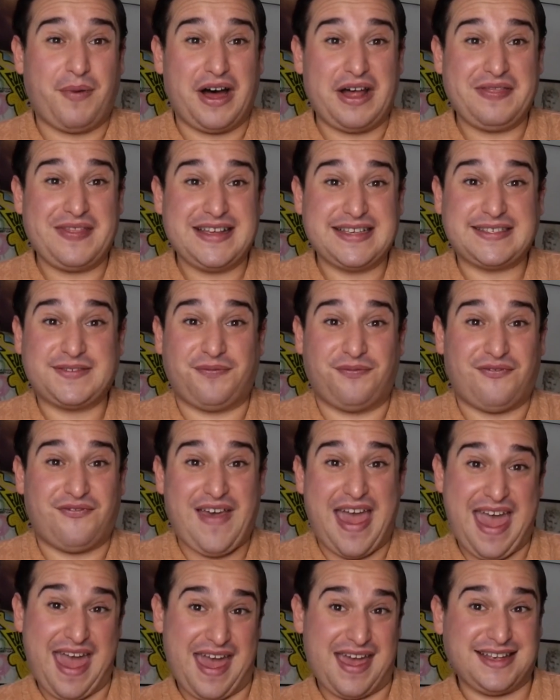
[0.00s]
on this
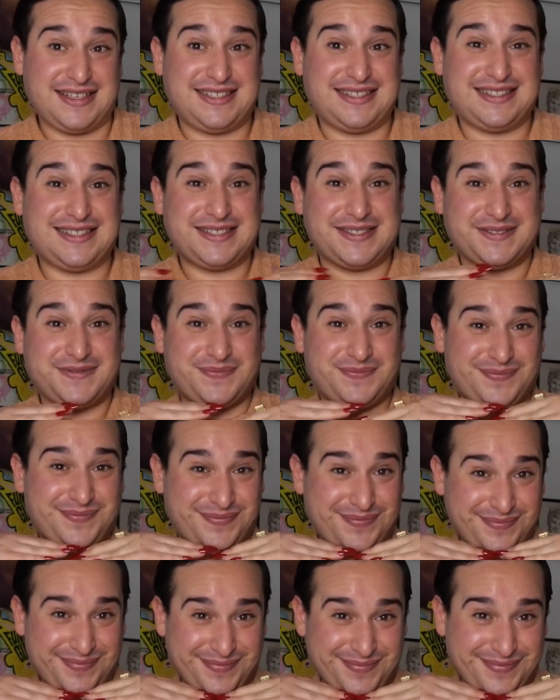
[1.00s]
face.
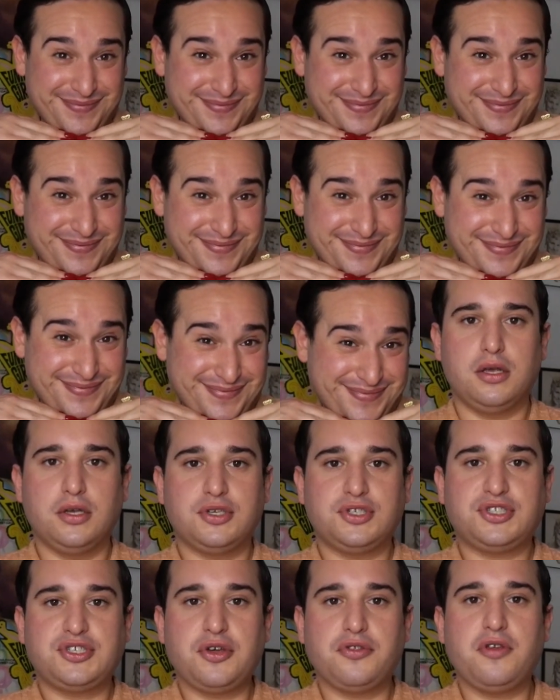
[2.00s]

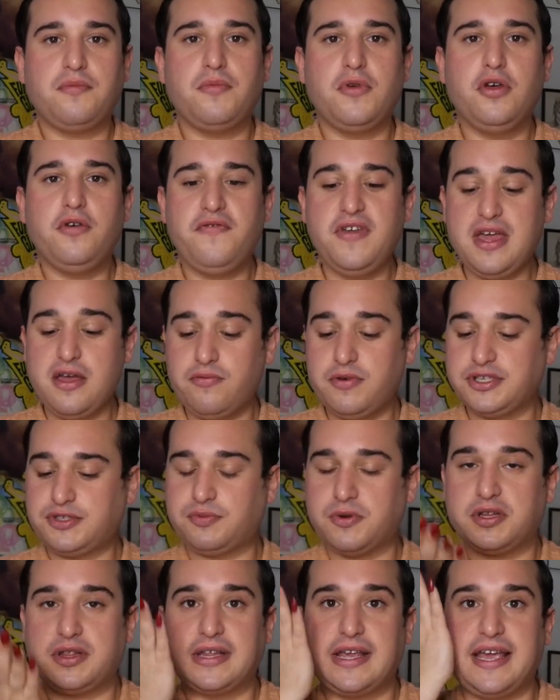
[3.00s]
So the movie
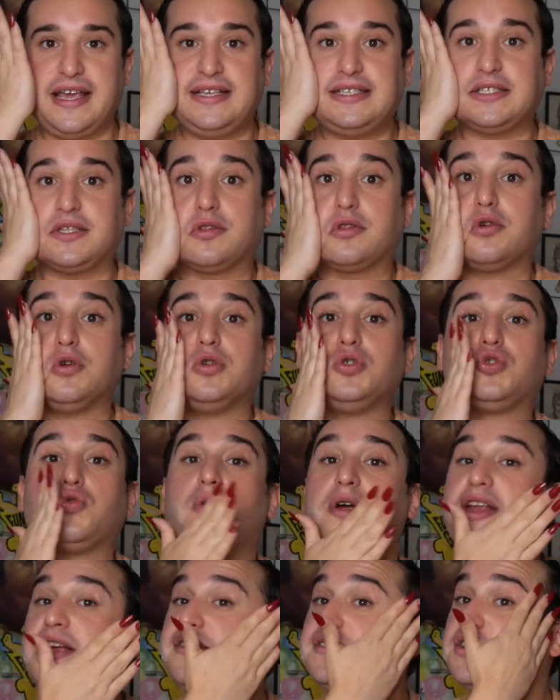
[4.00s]
was released through
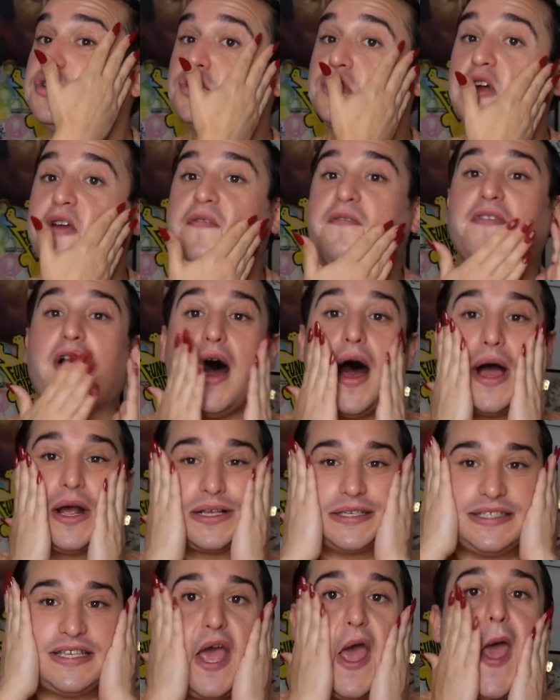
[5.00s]
20th Century
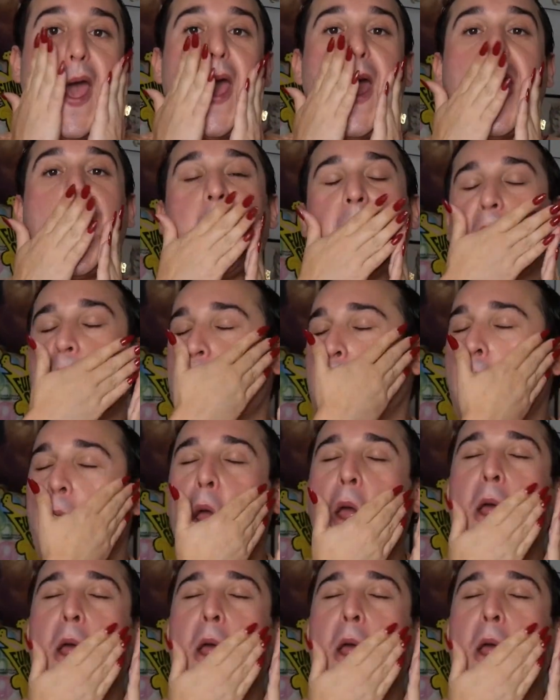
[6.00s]
Fox in